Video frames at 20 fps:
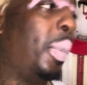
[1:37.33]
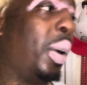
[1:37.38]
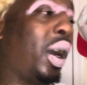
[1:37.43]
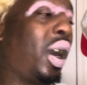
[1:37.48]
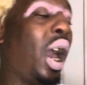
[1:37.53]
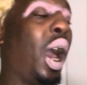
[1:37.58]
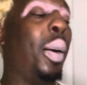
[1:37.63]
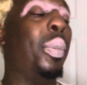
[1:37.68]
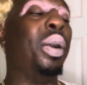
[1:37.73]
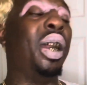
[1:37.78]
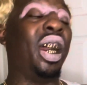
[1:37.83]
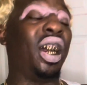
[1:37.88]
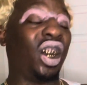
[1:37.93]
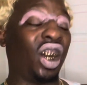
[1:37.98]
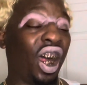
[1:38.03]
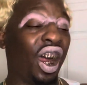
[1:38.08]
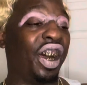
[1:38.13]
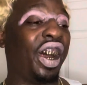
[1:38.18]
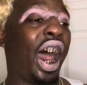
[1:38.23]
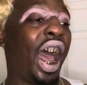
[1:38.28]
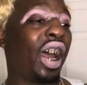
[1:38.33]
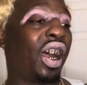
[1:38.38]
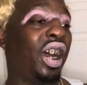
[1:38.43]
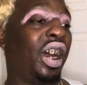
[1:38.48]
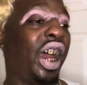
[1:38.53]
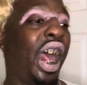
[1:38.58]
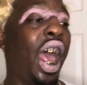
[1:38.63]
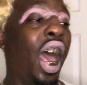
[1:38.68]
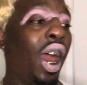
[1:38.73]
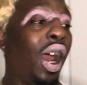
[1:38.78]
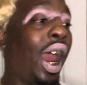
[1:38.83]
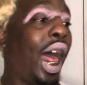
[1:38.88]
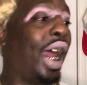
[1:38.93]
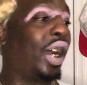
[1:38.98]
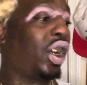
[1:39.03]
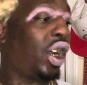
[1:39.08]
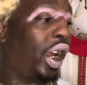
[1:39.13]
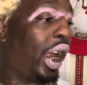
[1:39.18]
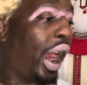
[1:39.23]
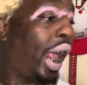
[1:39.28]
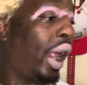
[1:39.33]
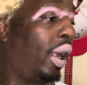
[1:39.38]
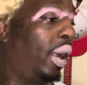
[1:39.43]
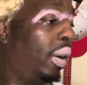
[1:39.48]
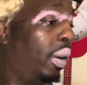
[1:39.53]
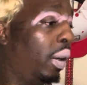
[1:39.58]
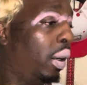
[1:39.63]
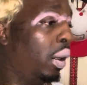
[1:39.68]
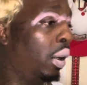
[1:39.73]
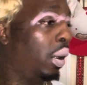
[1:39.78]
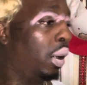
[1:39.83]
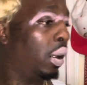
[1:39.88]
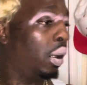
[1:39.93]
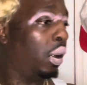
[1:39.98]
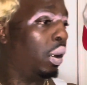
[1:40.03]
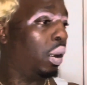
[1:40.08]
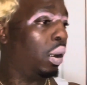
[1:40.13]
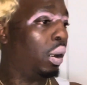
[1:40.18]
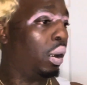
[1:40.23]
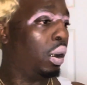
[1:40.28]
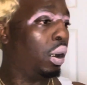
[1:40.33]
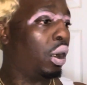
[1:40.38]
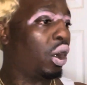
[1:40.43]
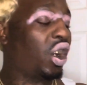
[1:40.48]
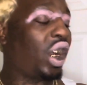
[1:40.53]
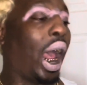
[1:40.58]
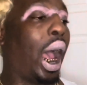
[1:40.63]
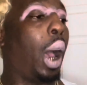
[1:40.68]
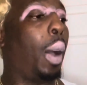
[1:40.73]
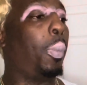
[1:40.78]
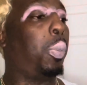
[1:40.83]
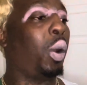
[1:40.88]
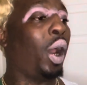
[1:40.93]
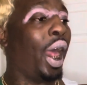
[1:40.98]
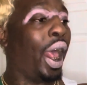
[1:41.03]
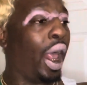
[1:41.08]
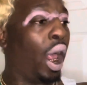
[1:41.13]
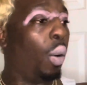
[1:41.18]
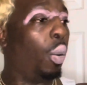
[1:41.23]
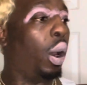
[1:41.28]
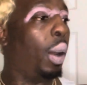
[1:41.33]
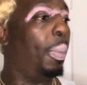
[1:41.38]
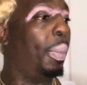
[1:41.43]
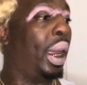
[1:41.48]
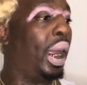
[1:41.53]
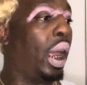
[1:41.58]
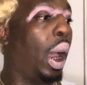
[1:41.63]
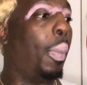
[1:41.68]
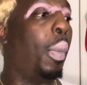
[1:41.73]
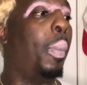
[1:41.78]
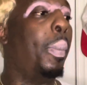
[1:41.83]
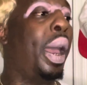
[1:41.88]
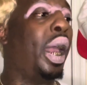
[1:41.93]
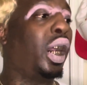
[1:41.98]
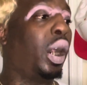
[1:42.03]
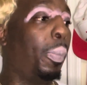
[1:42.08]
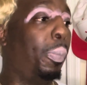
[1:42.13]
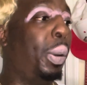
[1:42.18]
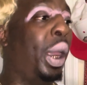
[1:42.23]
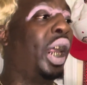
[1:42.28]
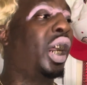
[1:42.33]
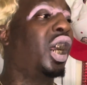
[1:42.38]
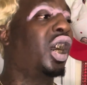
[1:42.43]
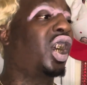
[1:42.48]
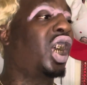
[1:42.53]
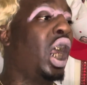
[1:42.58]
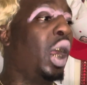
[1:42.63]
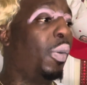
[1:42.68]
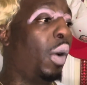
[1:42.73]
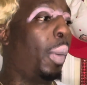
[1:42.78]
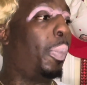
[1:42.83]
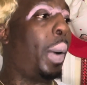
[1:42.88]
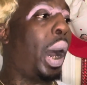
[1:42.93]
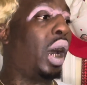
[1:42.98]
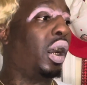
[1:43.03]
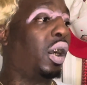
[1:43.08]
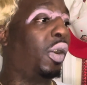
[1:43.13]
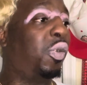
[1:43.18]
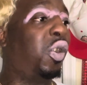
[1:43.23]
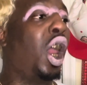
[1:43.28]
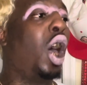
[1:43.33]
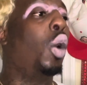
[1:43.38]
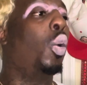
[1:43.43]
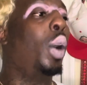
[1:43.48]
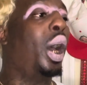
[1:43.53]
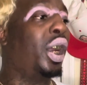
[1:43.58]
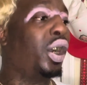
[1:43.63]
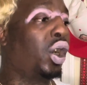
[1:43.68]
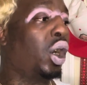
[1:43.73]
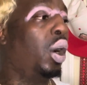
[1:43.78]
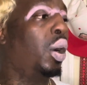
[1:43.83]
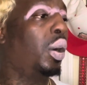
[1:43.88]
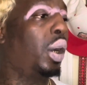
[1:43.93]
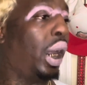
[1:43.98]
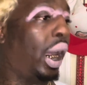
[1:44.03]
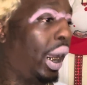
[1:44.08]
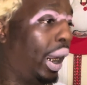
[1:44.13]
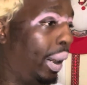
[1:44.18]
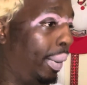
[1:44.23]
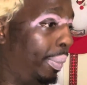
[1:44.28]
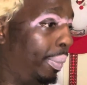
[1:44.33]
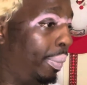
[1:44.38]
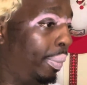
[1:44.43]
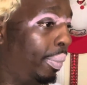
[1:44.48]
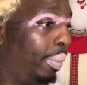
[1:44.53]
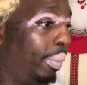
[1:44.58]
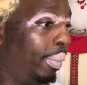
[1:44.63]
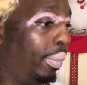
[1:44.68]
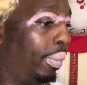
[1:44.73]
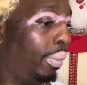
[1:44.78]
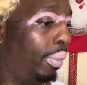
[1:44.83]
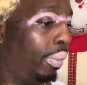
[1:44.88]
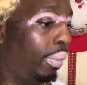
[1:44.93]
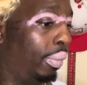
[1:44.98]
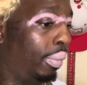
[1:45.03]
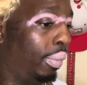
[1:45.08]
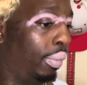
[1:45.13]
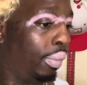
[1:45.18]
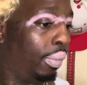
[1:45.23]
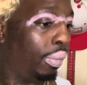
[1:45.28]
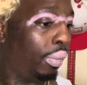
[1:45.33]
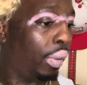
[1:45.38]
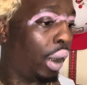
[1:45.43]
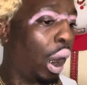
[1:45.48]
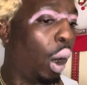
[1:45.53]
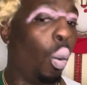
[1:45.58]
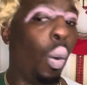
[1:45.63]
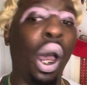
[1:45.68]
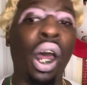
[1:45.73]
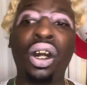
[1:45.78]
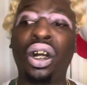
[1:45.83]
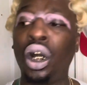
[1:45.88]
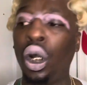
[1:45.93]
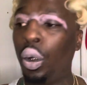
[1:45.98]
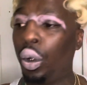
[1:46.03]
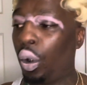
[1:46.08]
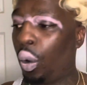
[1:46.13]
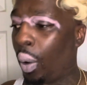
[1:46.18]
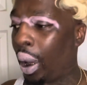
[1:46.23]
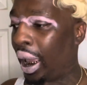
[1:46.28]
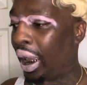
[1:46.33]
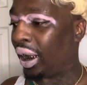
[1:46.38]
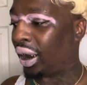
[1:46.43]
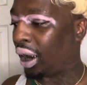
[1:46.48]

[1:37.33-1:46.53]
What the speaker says: going coming this year, knocking the hell out your name. Stop playing with me. I'm going to make you pick your teeth up off the floor. What Junior? And what do to wear it